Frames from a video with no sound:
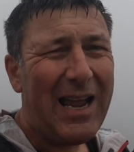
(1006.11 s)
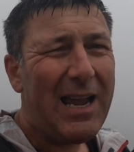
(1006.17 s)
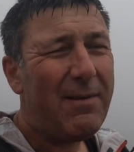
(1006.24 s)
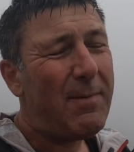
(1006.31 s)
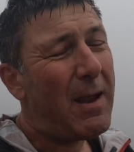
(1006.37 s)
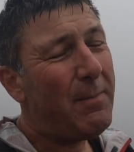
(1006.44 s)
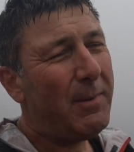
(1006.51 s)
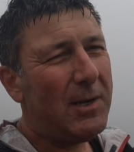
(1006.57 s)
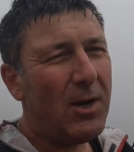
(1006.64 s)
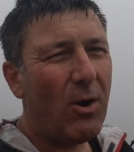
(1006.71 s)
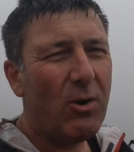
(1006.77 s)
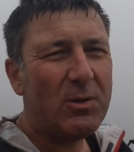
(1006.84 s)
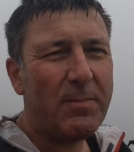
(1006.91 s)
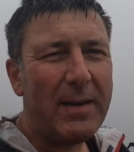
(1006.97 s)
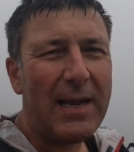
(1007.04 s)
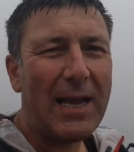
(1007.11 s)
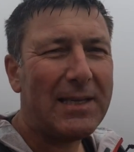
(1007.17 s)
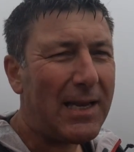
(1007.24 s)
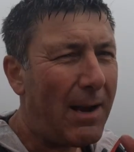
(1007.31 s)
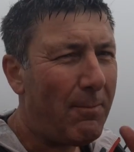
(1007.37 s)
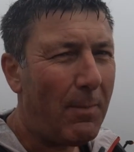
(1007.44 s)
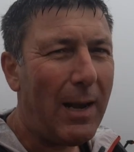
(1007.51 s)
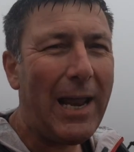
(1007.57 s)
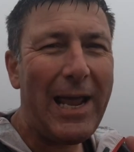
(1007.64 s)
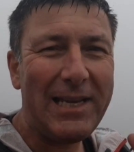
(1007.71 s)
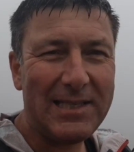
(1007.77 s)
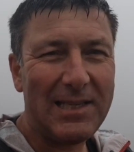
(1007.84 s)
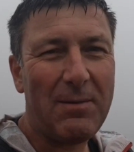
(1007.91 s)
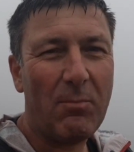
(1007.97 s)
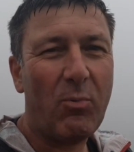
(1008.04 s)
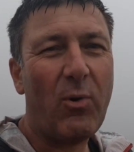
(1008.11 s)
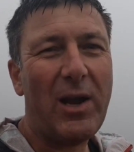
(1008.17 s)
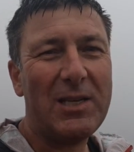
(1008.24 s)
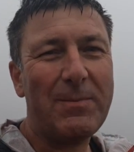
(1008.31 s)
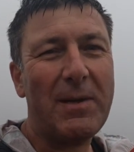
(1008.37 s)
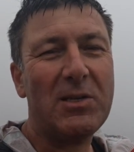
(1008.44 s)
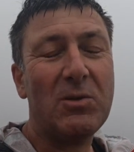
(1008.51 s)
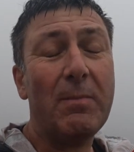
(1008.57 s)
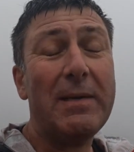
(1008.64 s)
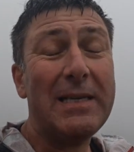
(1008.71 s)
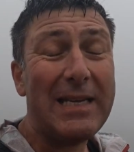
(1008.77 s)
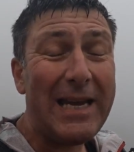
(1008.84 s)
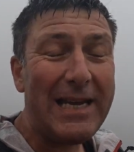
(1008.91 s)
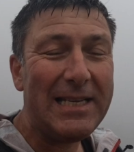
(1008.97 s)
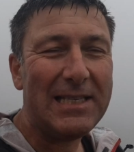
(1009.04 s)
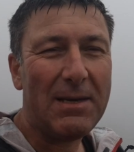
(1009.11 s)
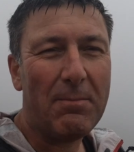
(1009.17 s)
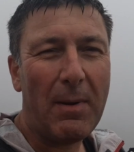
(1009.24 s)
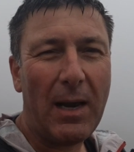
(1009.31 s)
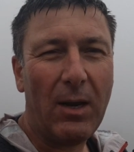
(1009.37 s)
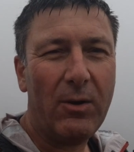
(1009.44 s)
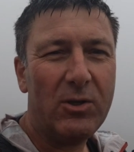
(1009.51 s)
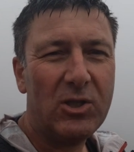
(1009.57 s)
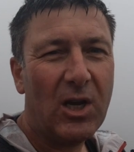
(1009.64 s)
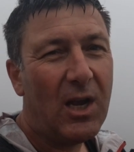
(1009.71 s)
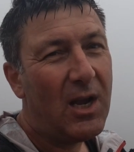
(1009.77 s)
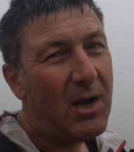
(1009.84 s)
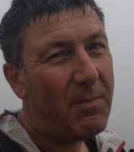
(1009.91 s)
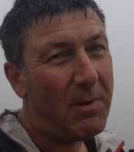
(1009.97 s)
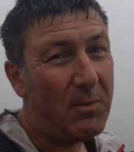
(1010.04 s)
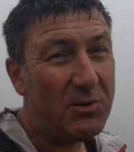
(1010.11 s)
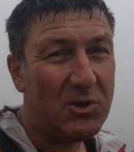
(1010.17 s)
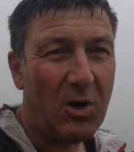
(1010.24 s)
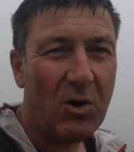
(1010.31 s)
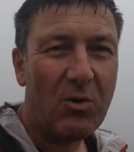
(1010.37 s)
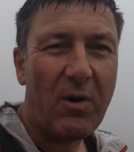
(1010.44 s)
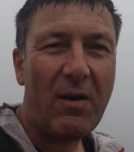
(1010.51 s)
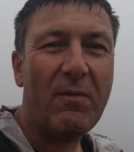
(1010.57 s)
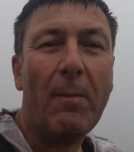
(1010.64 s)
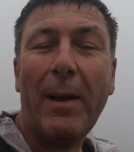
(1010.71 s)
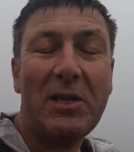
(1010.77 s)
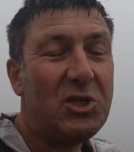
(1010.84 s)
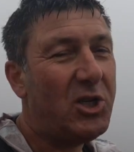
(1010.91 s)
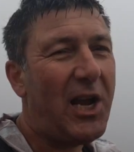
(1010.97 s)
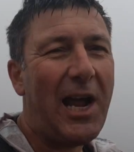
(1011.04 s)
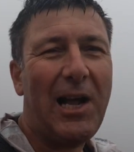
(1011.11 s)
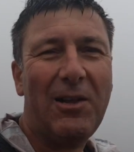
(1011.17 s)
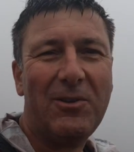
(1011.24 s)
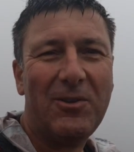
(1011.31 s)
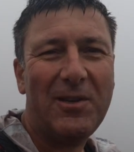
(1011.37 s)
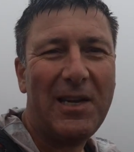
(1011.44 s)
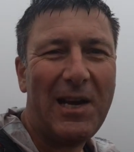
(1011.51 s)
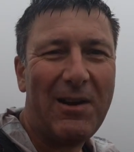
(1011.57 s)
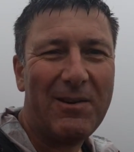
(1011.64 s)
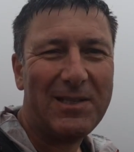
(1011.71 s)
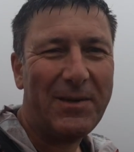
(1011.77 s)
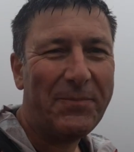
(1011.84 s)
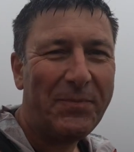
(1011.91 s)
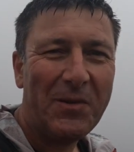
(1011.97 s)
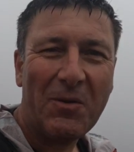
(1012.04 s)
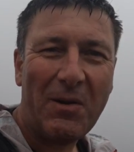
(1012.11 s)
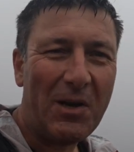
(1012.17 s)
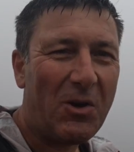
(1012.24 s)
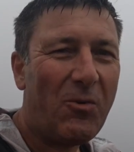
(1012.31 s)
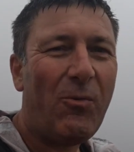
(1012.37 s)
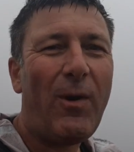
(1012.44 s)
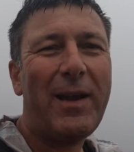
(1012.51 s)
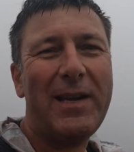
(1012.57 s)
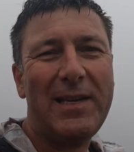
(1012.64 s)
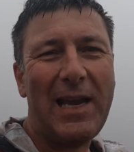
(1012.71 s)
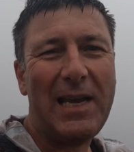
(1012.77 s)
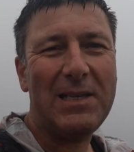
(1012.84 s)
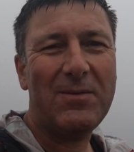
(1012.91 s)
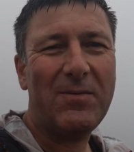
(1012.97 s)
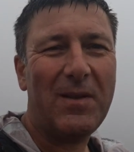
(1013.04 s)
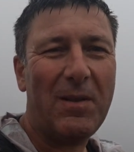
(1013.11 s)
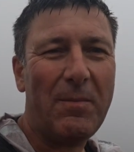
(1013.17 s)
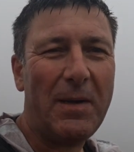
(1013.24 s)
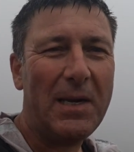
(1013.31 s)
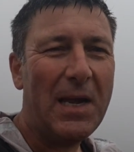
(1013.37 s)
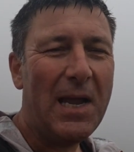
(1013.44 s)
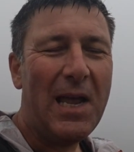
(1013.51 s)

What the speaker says: If anybody knows me, I'm less than impressed by somebody eating my lunch, but it was John Craven, my childhood hero. So a cracking day's filming.